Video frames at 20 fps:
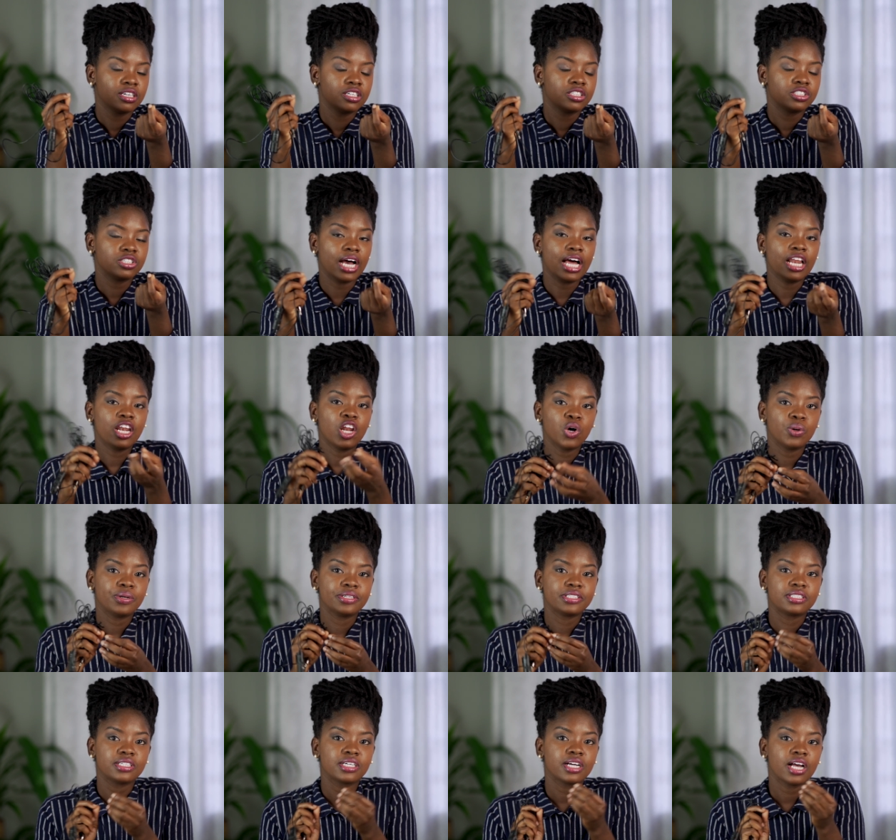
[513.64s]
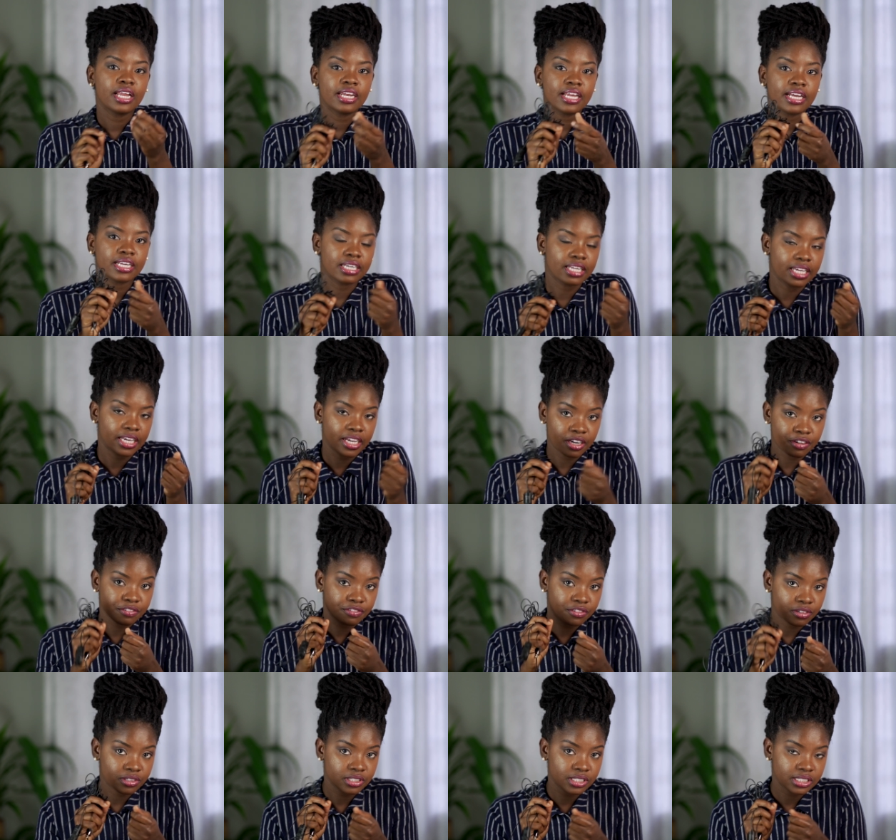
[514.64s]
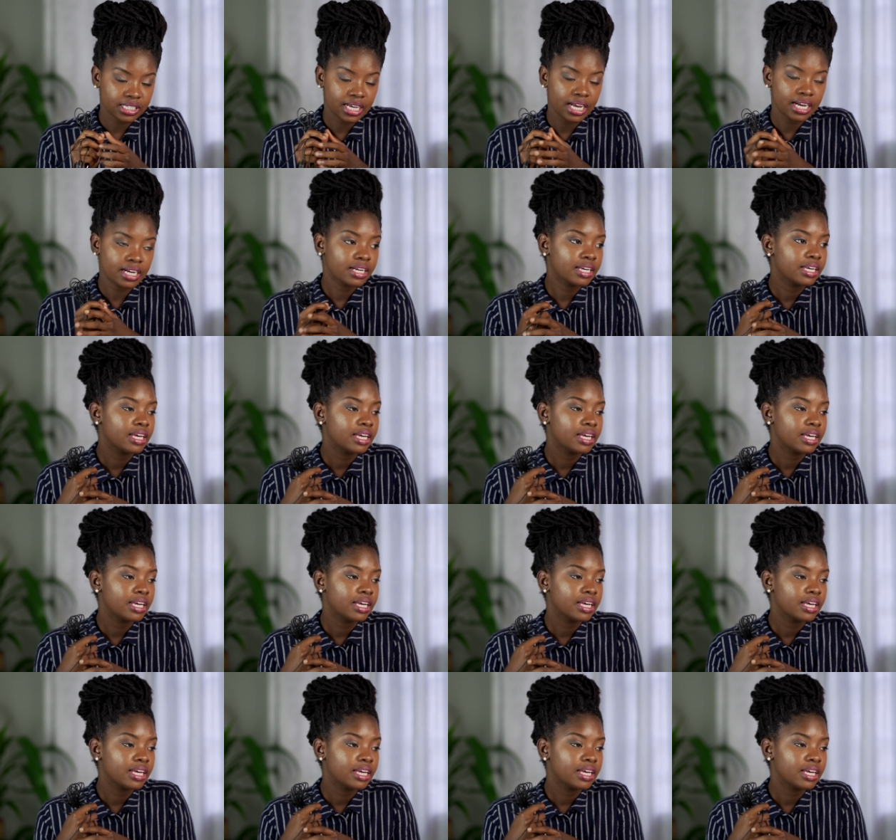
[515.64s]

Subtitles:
to allow it to connect the earphone jack.